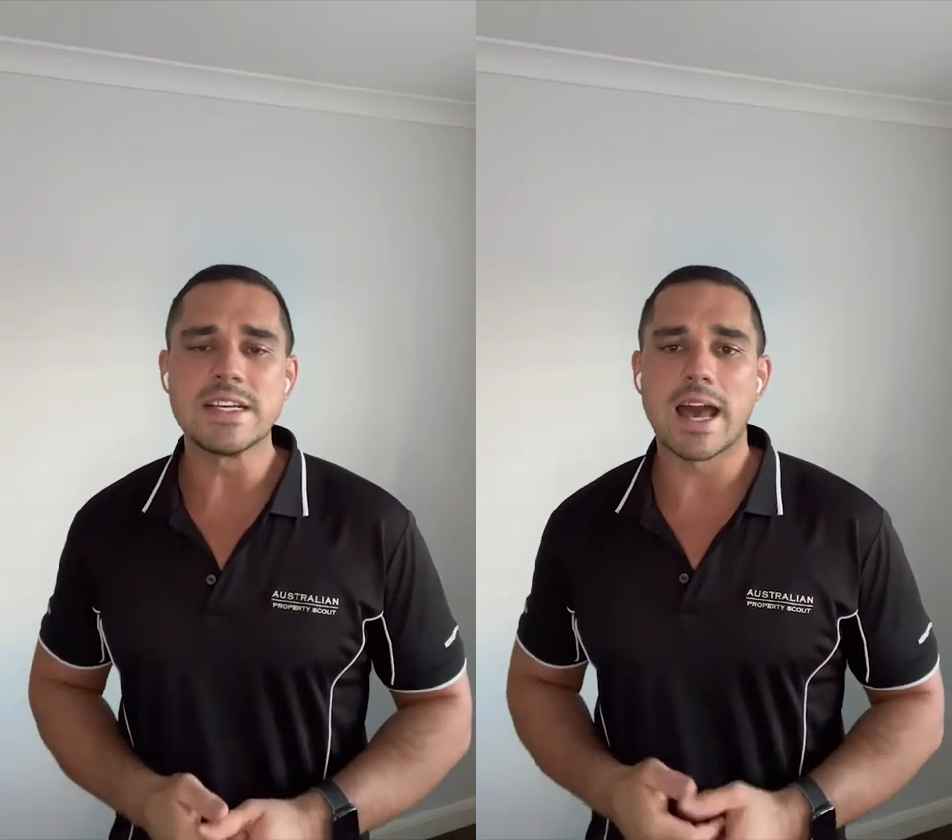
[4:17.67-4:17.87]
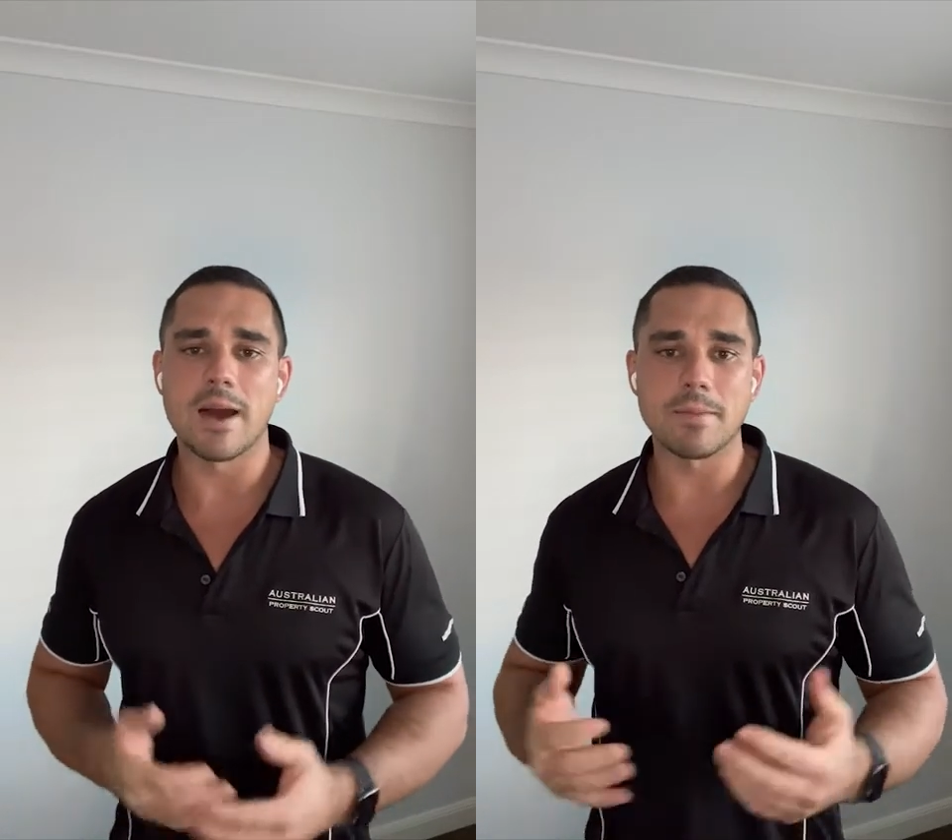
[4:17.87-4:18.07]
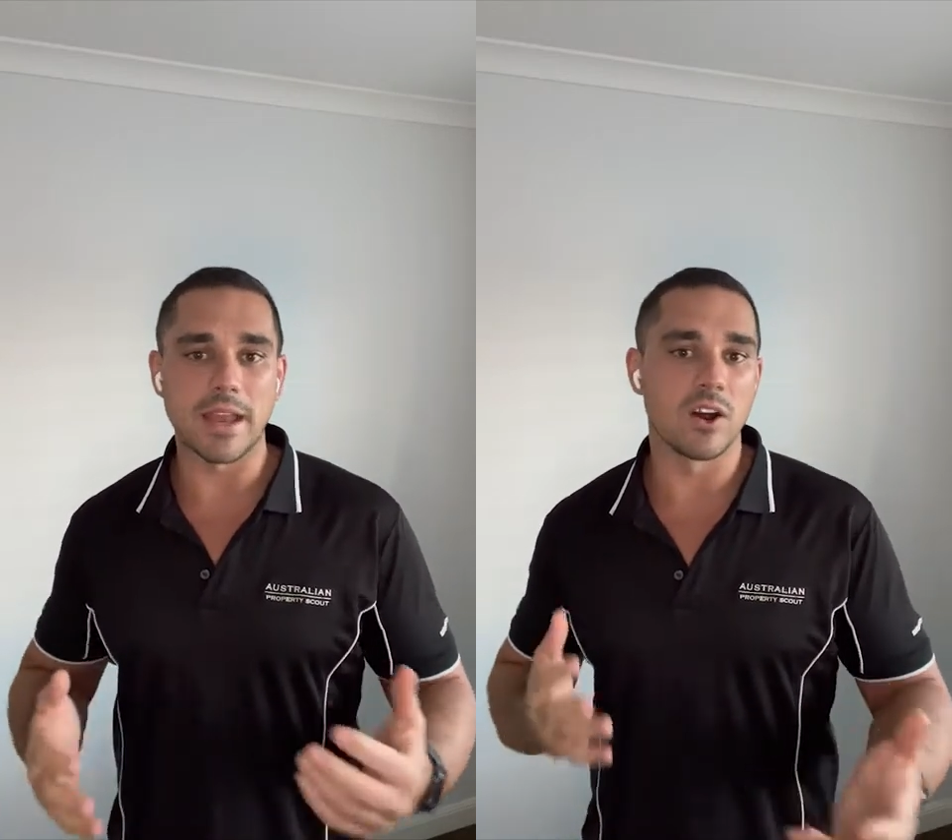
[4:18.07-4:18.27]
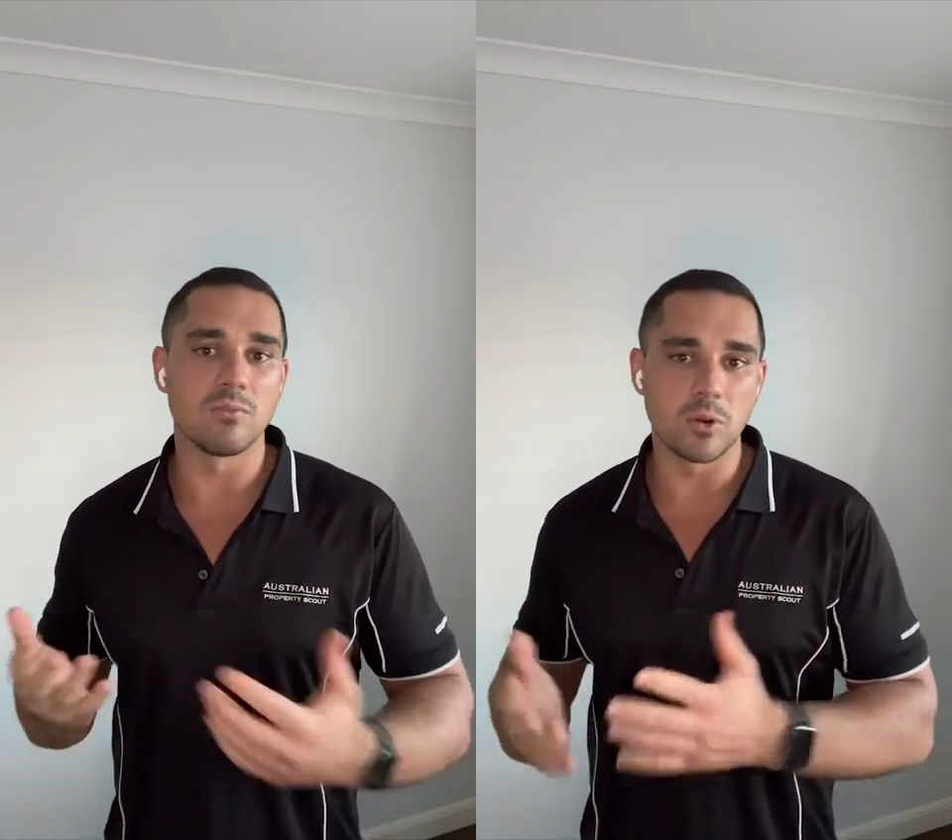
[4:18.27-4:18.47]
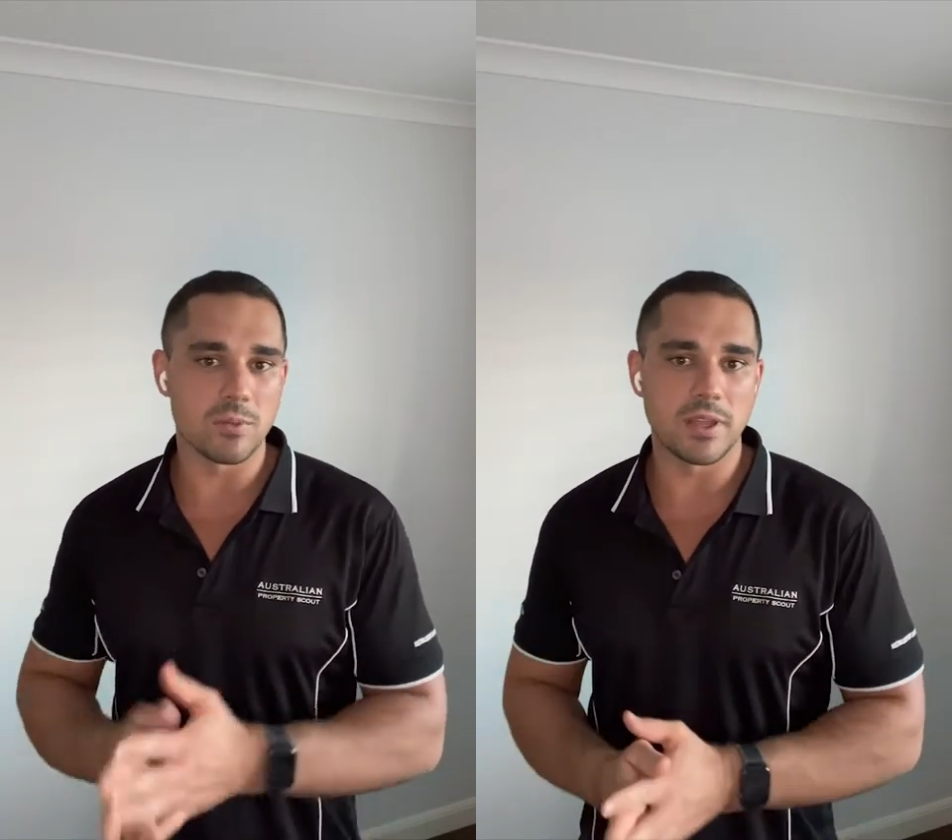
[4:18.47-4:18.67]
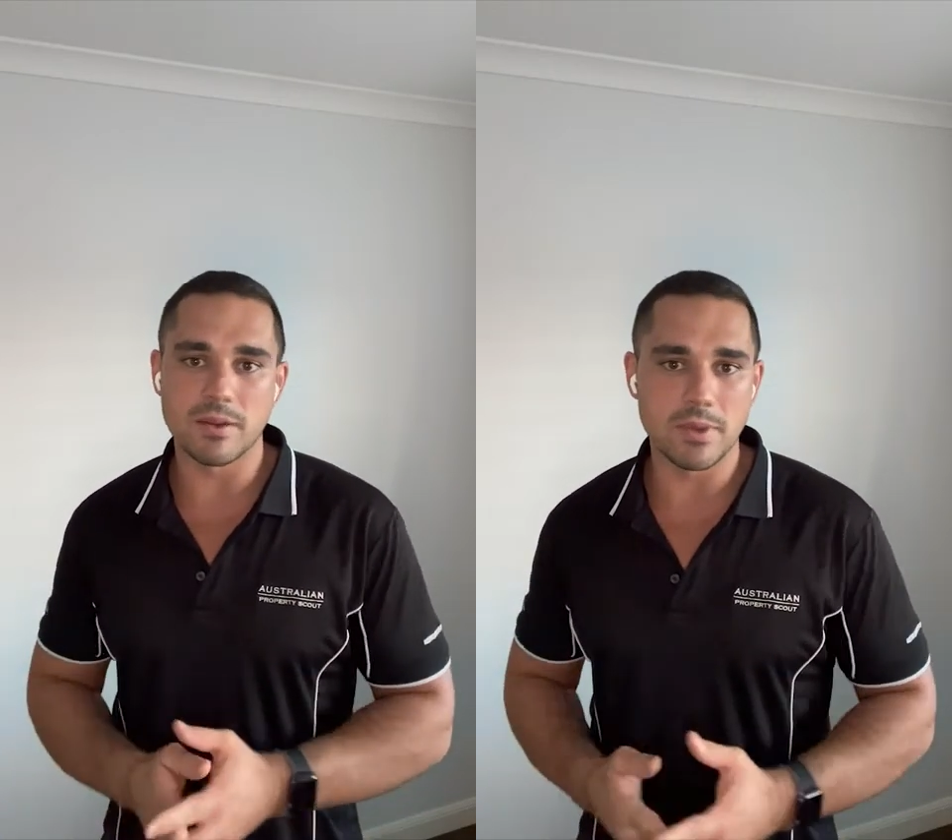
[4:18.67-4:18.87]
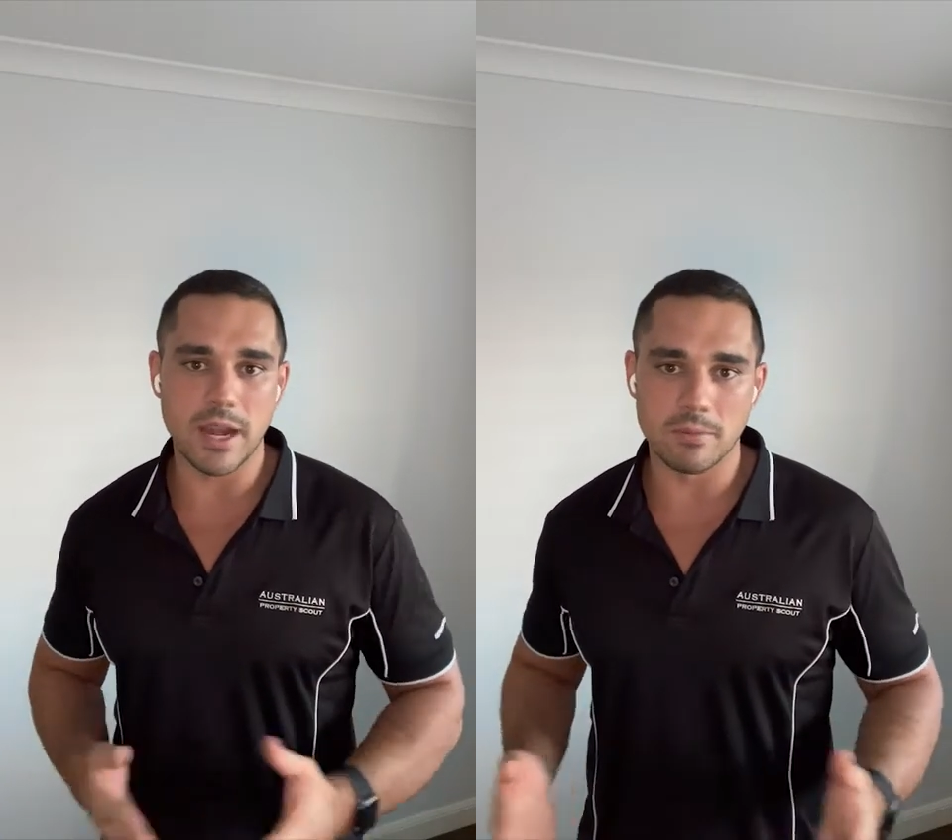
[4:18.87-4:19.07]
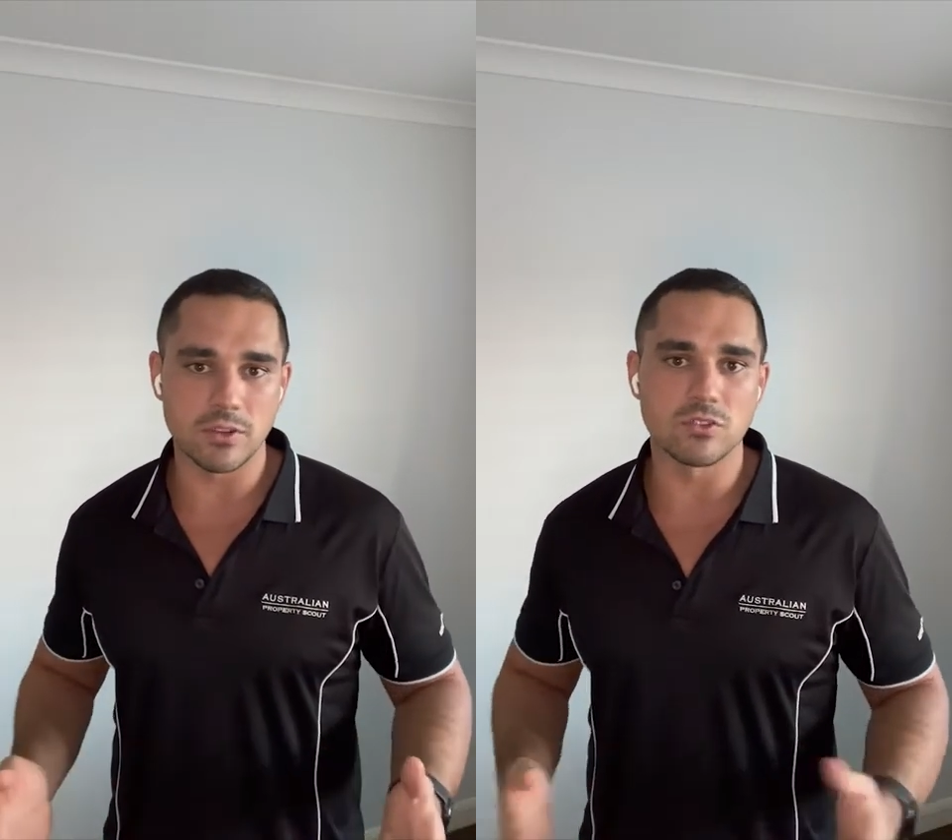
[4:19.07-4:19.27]
and I've put them in and been
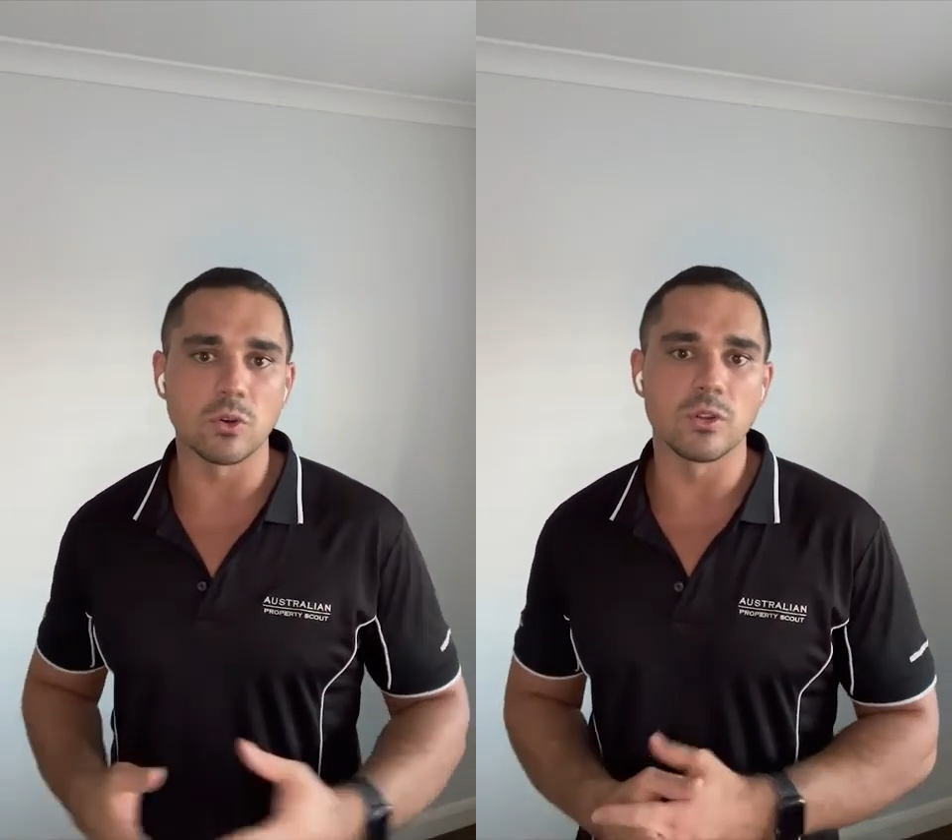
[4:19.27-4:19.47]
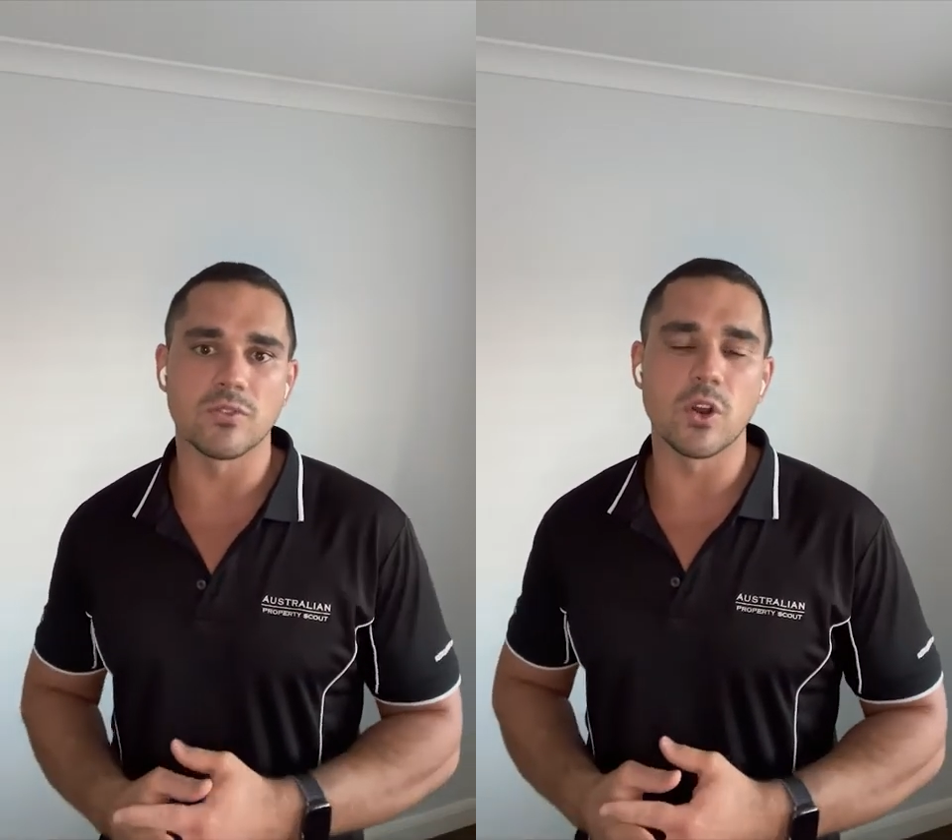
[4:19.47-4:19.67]
able to install them for